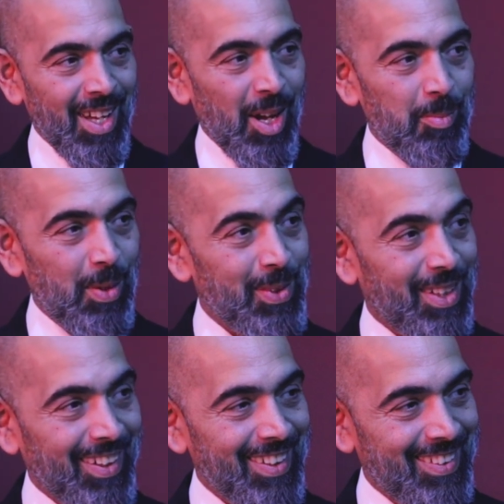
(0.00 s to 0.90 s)
about the
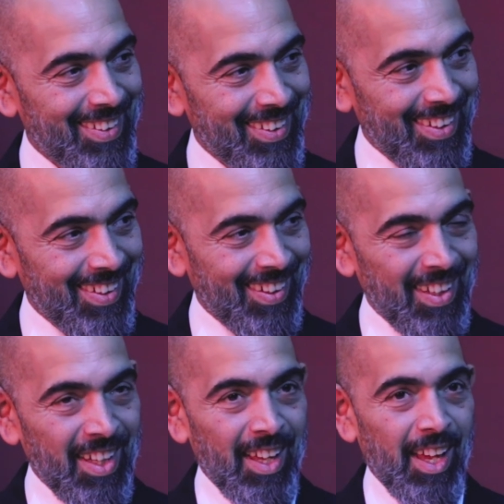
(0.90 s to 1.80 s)
criteria,
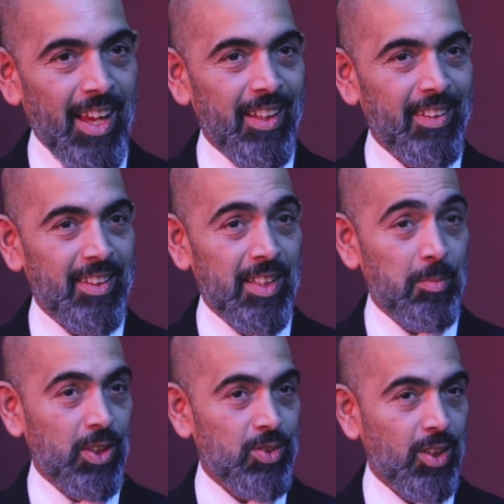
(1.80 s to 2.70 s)
and he
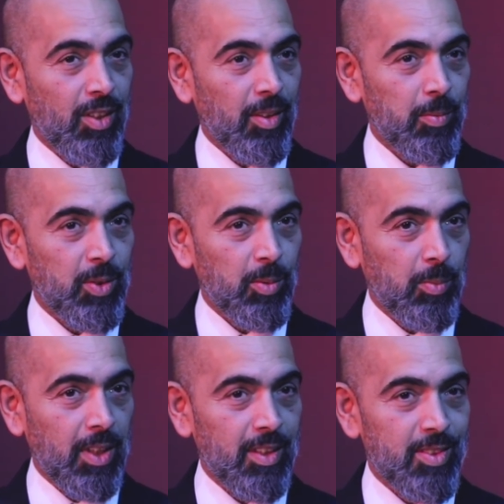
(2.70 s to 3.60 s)
mentioned them to
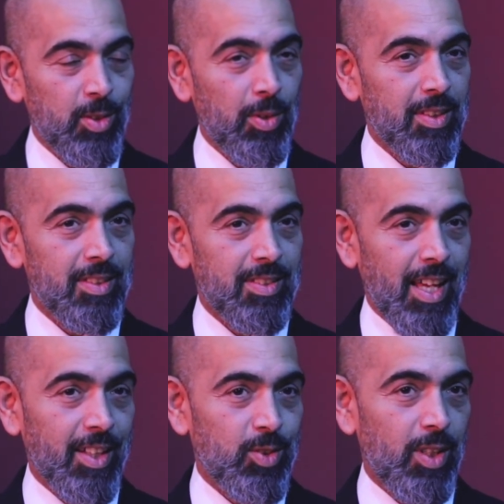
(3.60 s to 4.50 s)
me. So this is
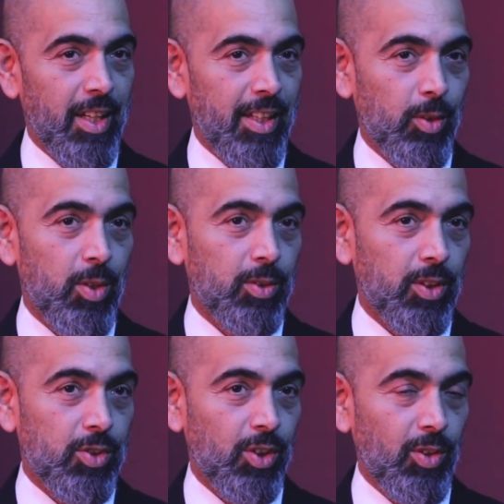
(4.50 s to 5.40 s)
actually a
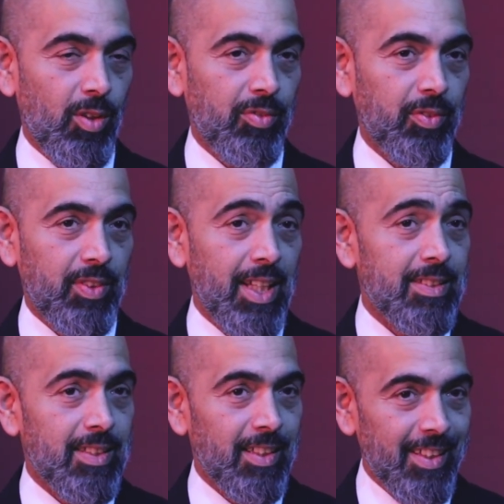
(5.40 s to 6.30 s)
recognition of
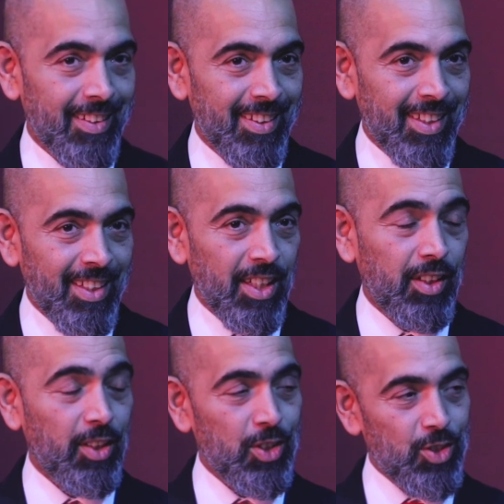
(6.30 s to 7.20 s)
Nestlé in
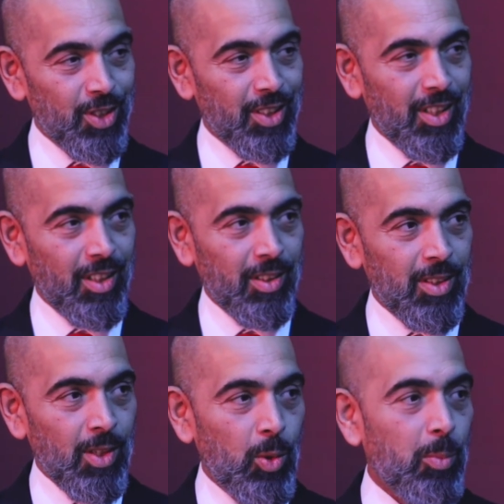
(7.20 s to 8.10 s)
Nigeria,
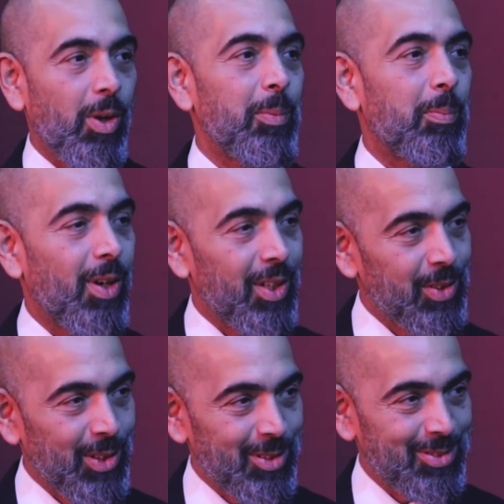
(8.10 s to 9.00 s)
whom I'm
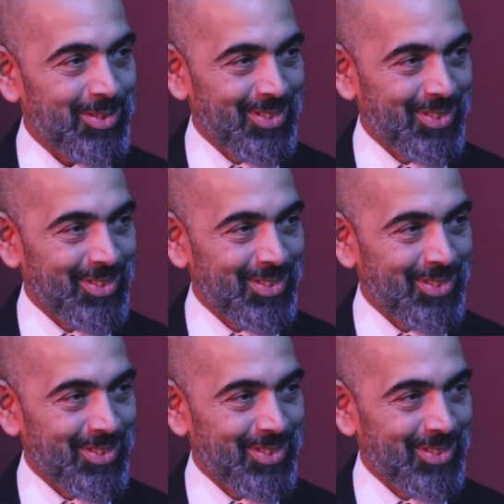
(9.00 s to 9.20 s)
part of.